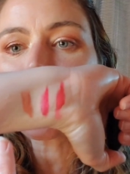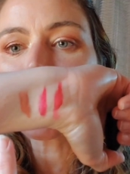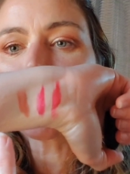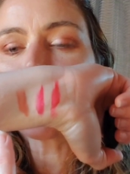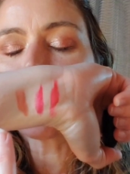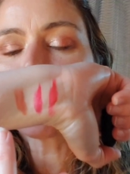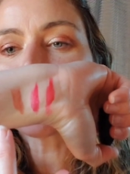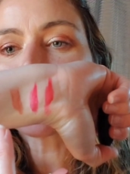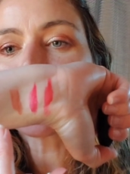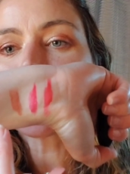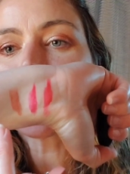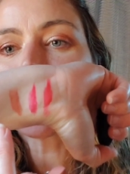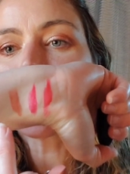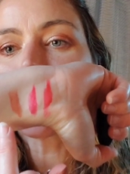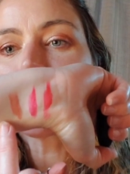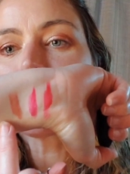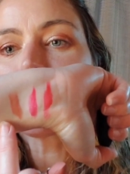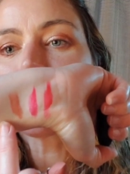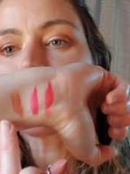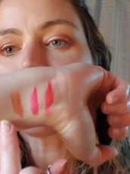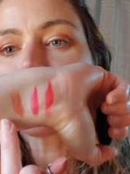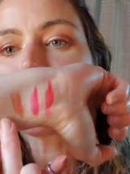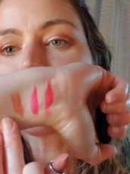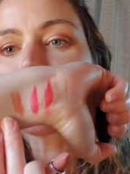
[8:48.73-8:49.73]
Warm Teddy.
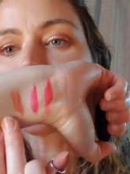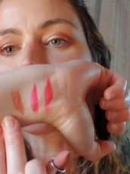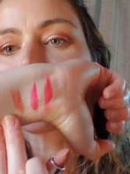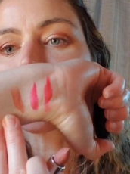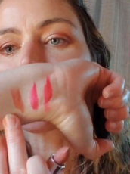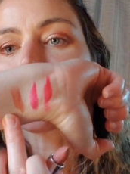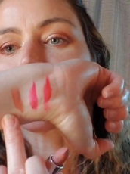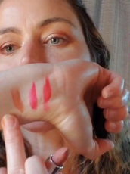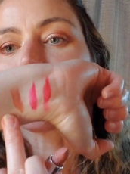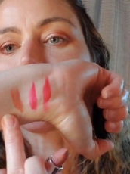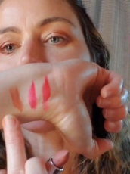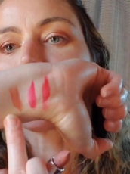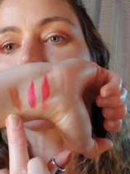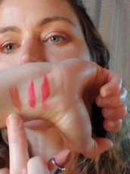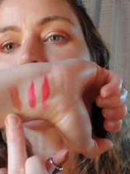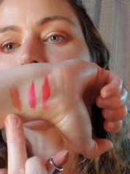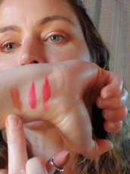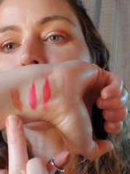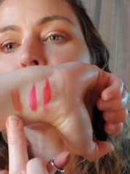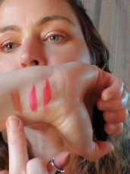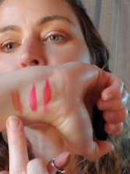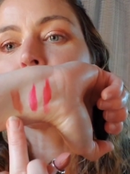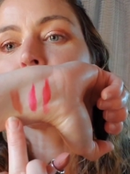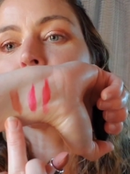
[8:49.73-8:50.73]
This is just a nice
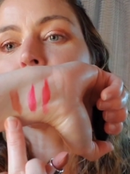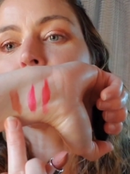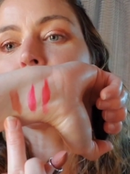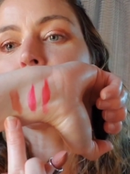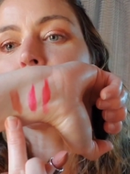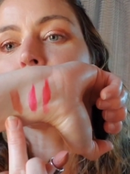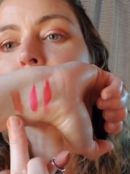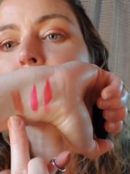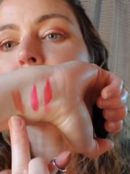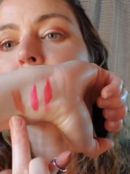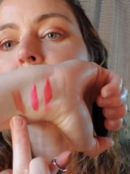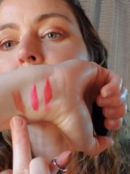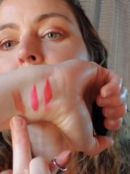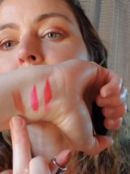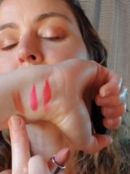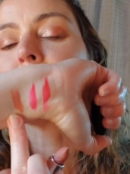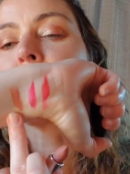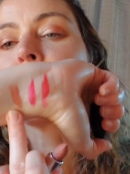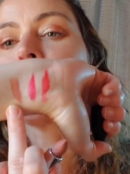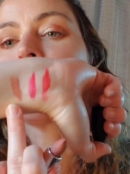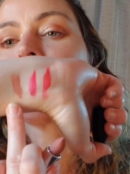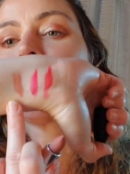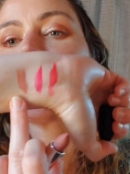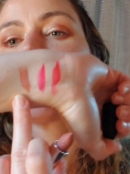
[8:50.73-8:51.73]
everyday sort of
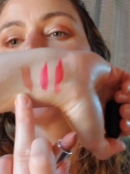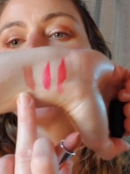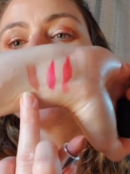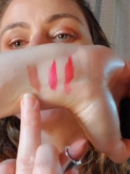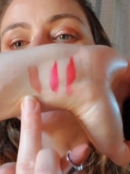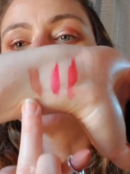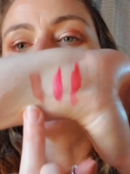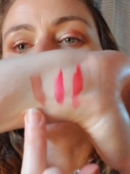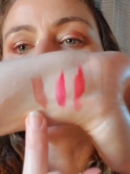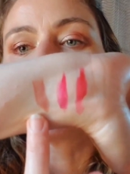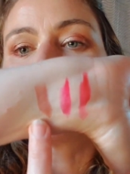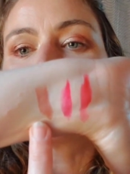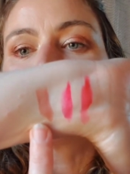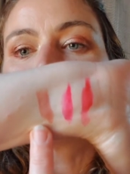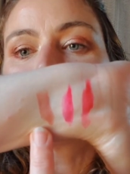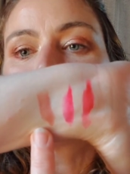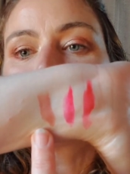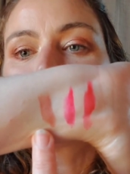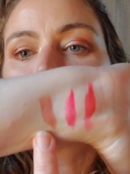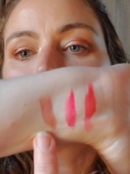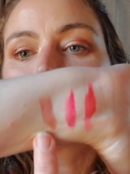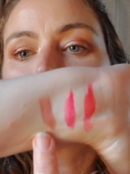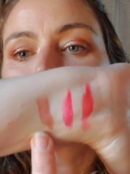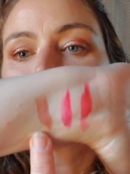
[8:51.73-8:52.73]
nude
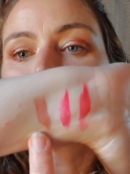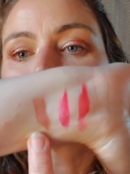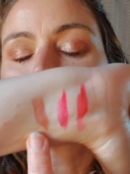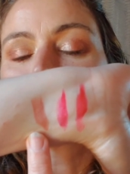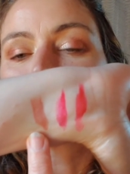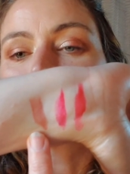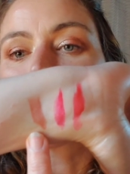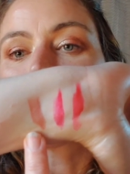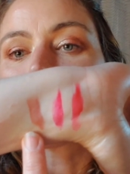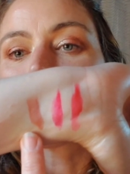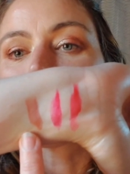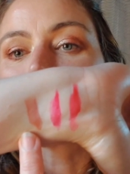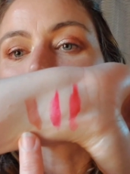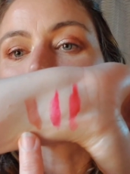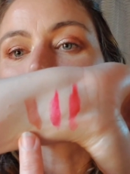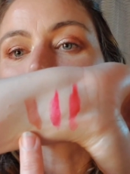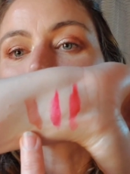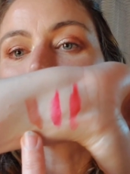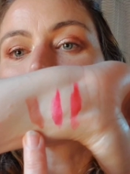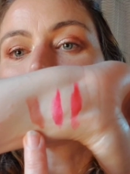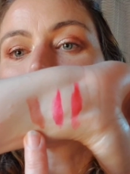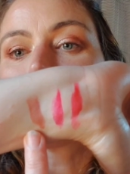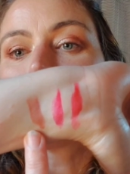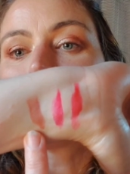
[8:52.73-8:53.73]

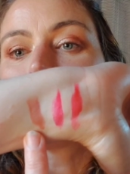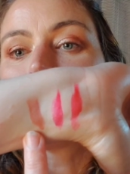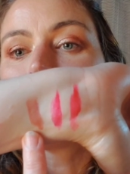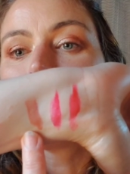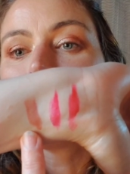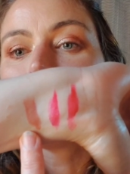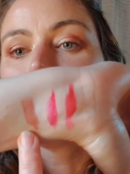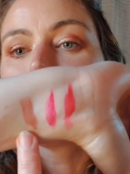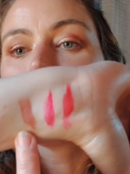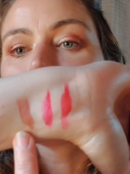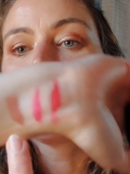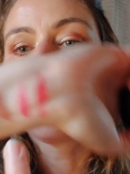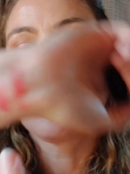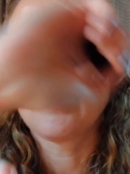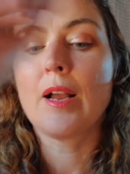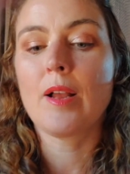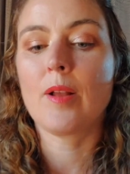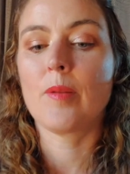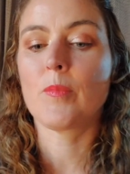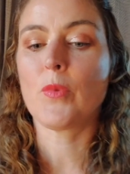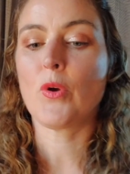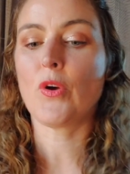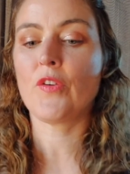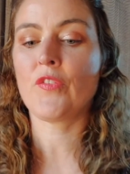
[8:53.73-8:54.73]
shade.
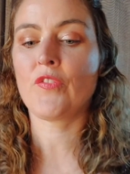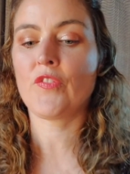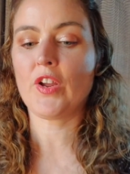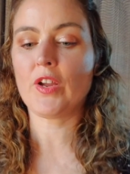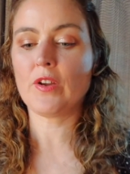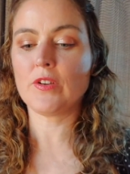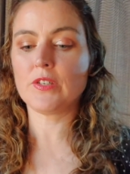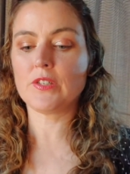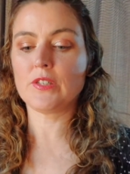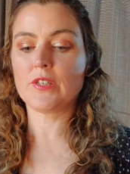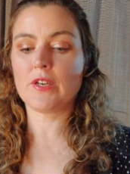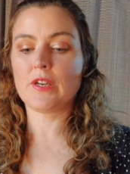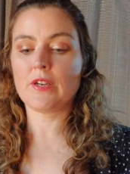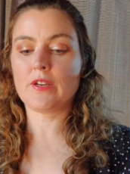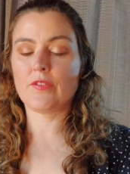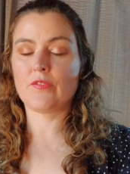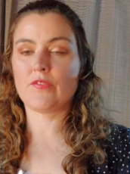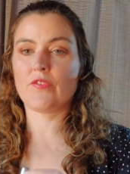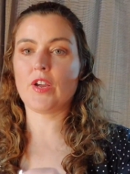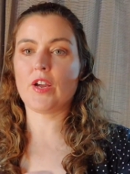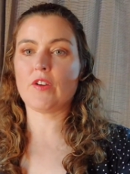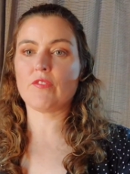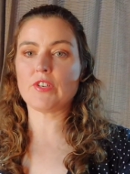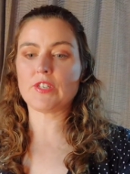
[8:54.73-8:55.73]
I found
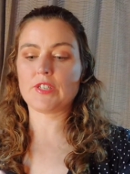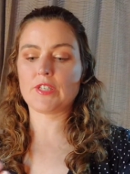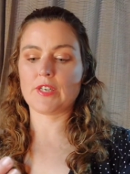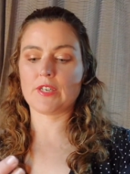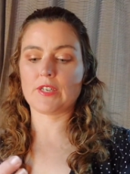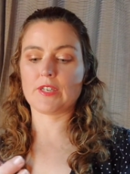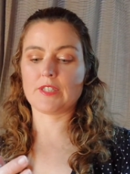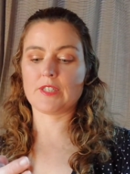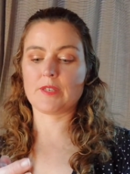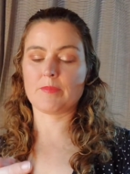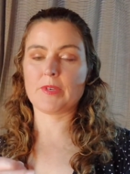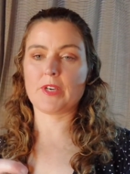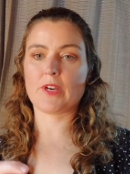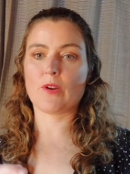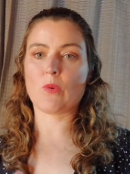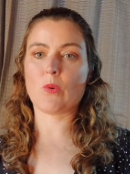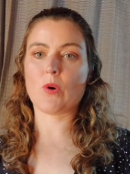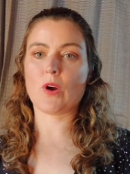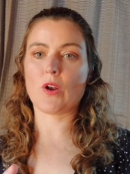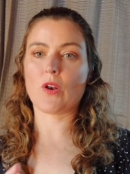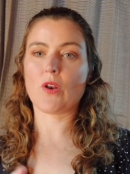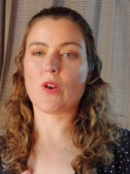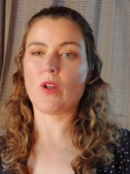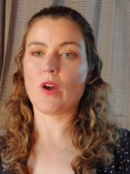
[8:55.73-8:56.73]
Velvet Teddy to be
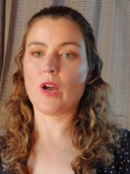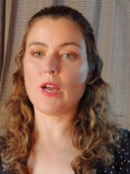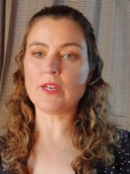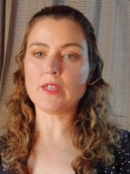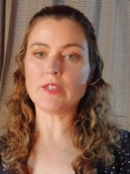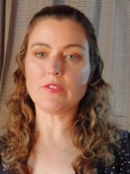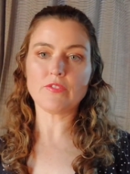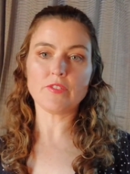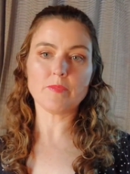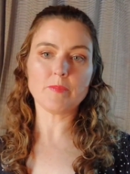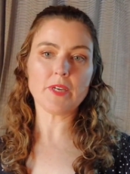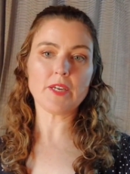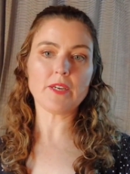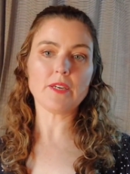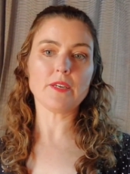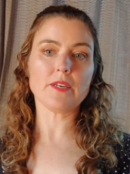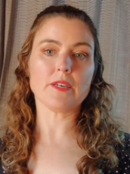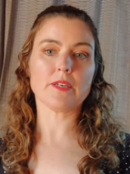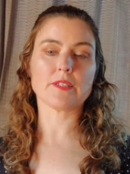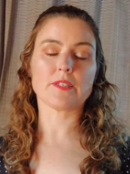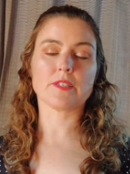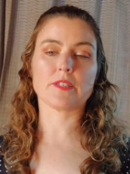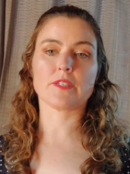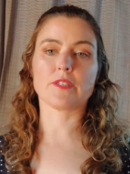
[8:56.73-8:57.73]
quite light for me.
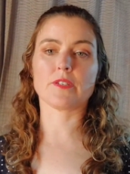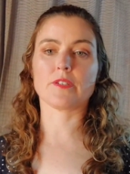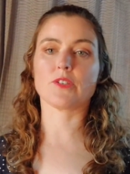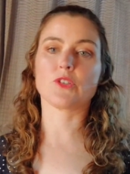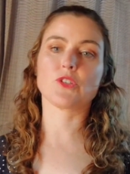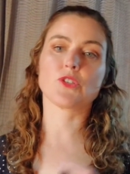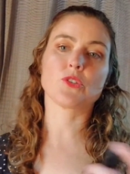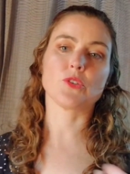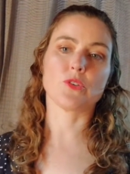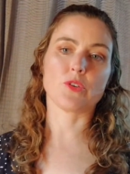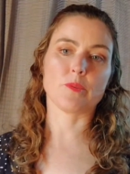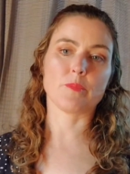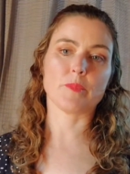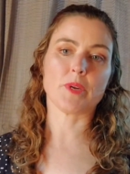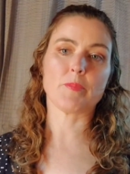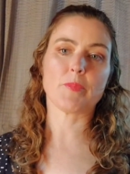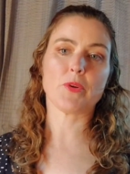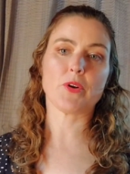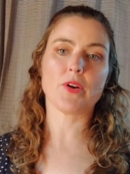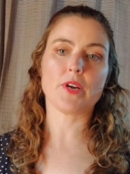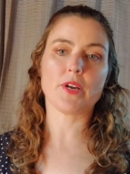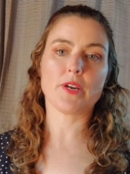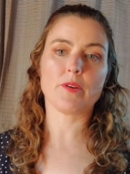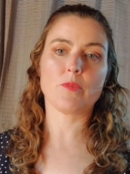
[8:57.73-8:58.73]
It didn't suit me,
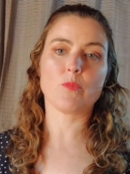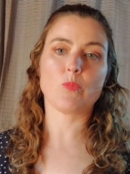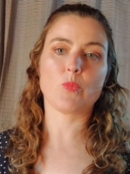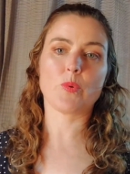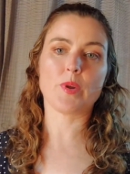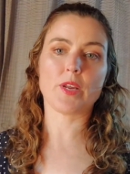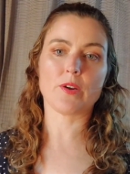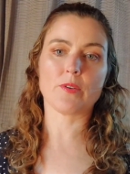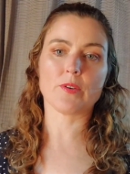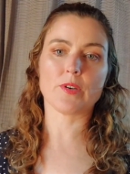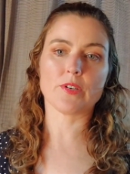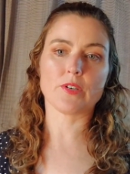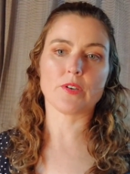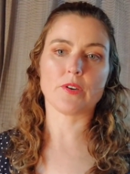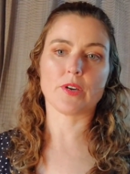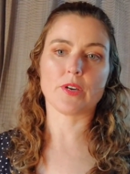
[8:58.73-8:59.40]
but I can wear it.